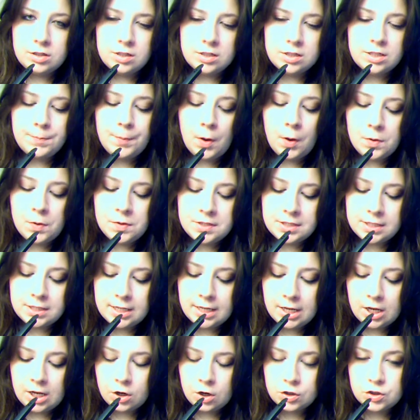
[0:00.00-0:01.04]

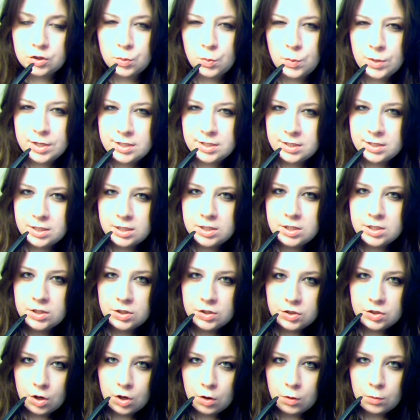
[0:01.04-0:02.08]
supposedly her Twisted
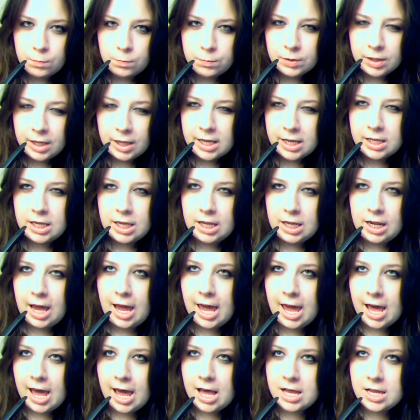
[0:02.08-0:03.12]
soap, like, it
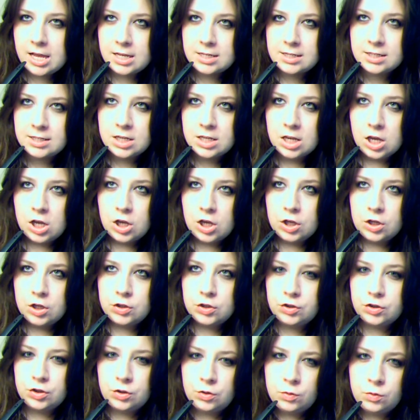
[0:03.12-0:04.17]
has
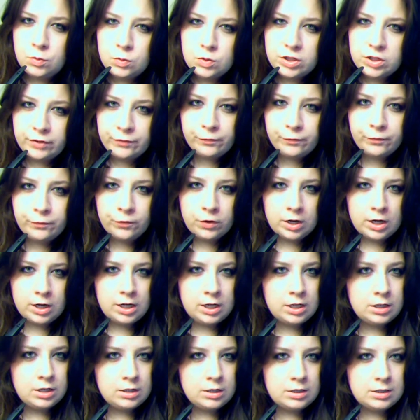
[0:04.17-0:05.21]
2
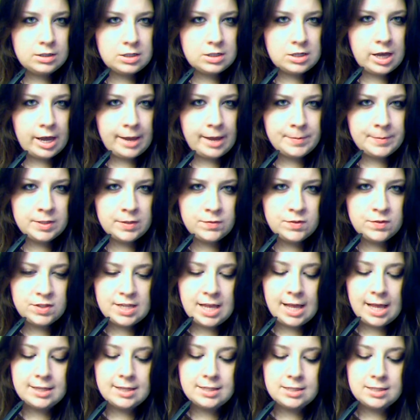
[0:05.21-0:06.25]
different types of
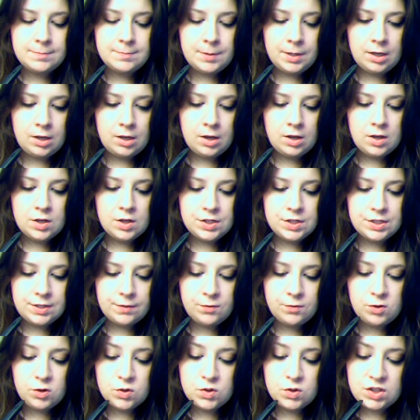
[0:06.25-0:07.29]
scents, because
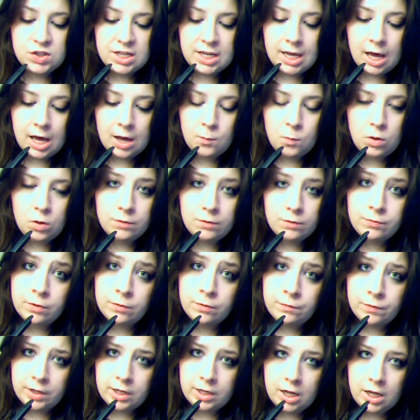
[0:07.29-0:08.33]
if you see on one of her
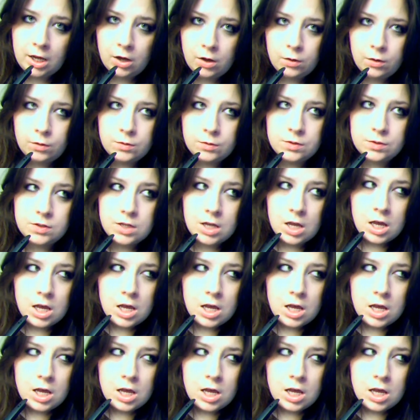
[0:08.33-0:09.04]
videos,